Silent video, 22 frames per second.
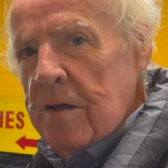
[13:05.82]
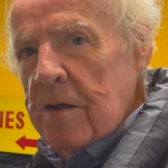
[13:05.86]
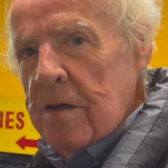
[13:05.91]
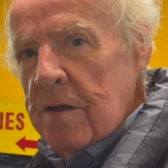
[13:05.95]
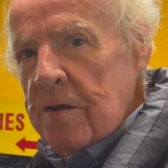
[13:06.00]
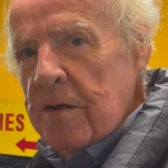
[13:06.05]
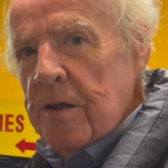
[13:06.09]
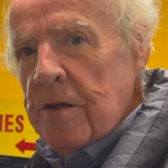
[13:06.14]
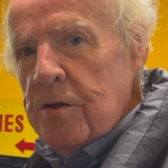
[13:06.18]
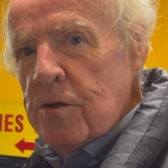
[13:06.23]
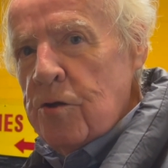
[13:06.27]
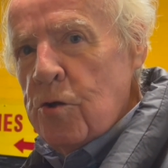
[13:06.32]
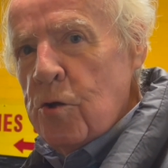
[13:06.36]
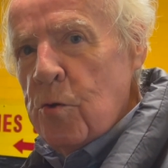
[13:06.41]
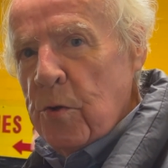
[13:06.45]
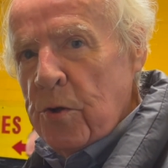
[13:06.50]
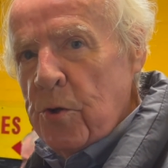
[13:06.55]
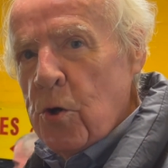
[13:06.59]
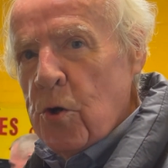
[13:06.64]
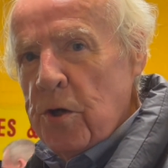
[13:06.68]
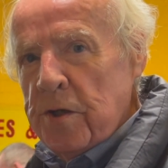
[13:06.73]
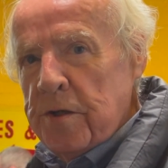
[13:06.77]
that you were
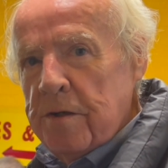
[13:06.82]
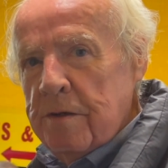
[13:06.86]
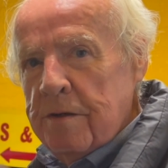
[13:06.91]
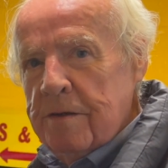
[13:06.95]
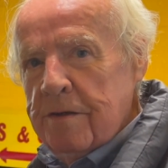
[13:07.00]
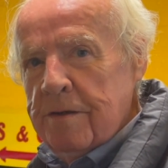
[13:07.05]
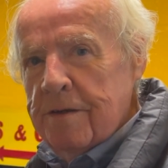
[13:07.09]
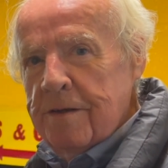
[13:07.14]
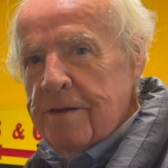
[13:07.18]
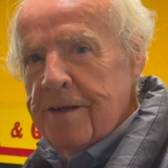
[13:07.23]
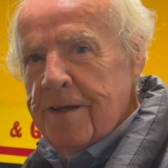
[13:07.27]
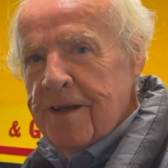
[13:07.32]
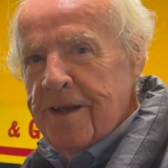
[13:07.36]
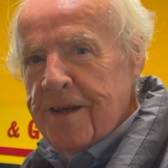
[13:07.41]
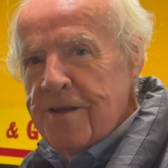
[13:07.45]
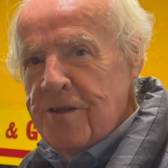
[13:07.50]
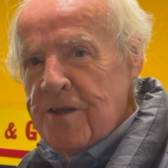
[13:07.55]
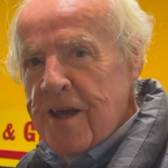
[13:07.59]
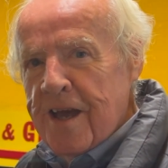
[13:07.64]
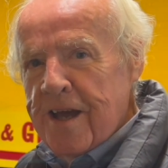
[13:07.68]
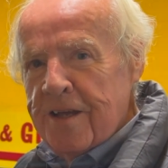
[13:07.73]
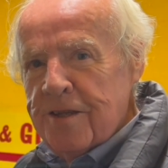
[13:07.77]
on, and
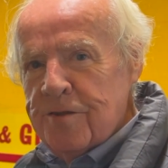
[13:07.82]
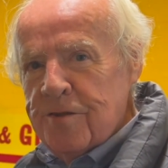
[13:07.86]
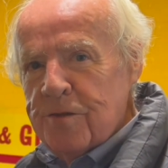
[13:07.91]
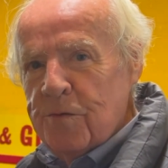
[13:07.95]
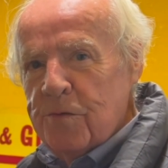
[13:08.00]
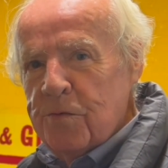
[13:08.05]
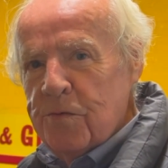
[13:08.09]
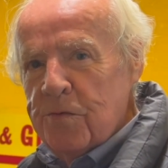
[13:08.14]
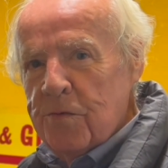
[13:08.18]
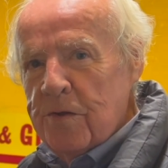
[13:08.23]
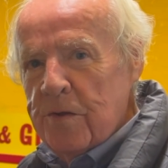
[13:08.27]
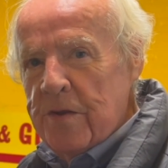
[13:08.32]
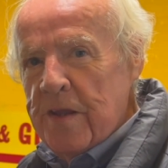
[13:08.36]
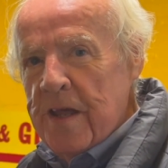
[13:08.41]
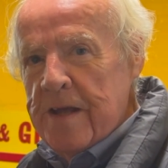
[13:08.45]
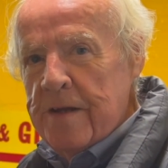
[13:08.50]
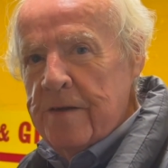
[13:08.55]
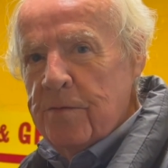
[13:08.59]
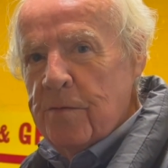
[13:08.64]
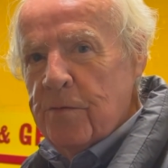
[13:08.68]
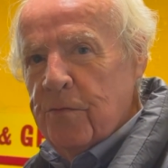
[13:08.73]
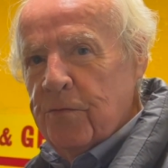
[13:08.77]
you had to
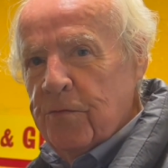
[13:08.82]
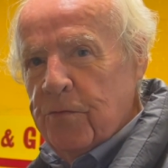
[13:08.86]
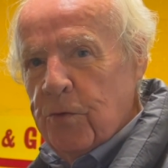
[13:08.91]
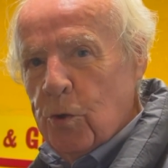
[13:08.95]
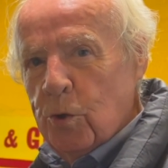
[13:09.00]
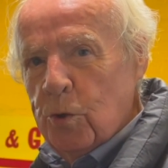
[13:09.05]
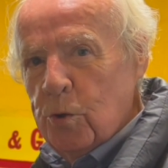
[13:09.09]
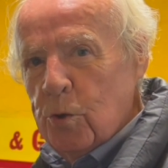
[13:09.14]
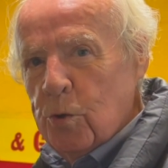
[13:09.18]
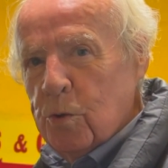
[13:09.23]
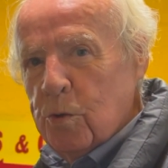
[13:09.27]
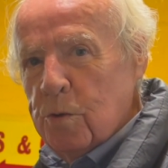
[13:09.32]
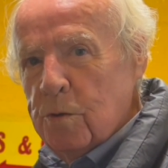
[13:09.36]
then follow